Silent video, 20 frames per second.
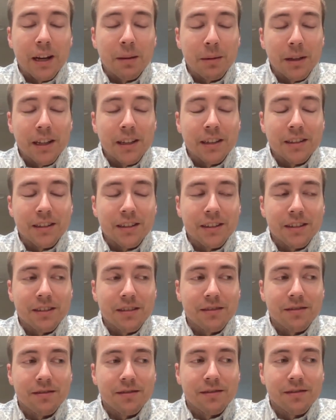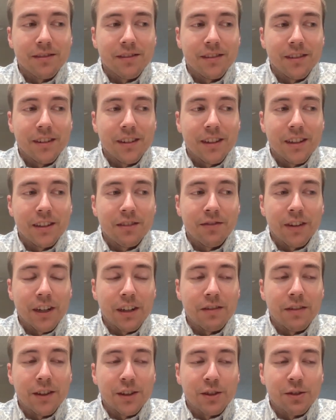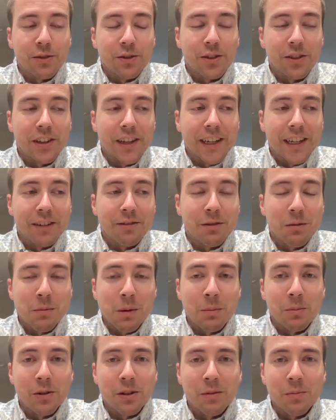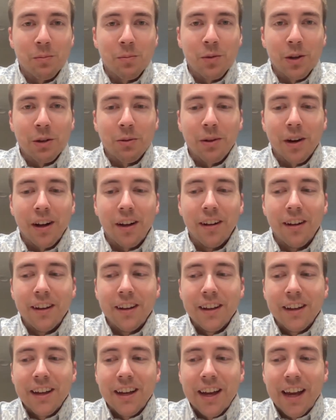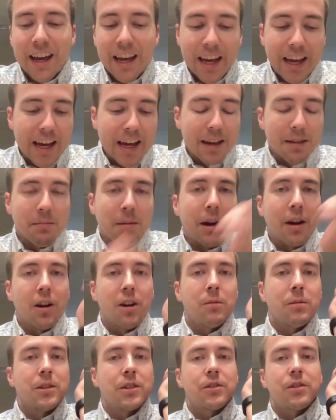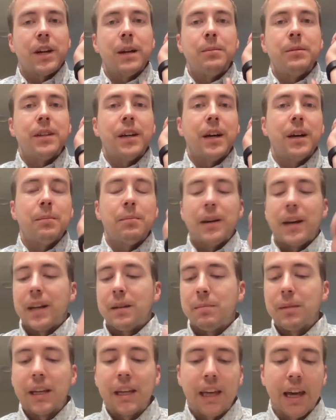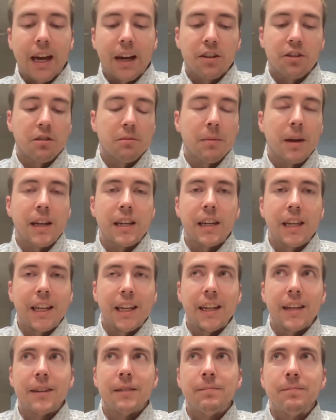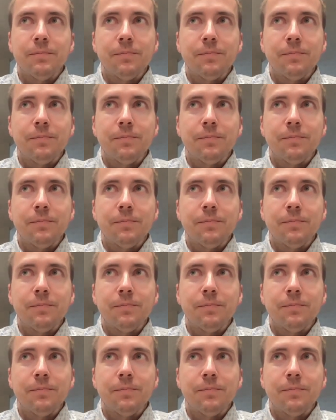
I mean, it's very visceral. I can remember it pretty well, and my arm was scraped up. I had a big gash on my knee.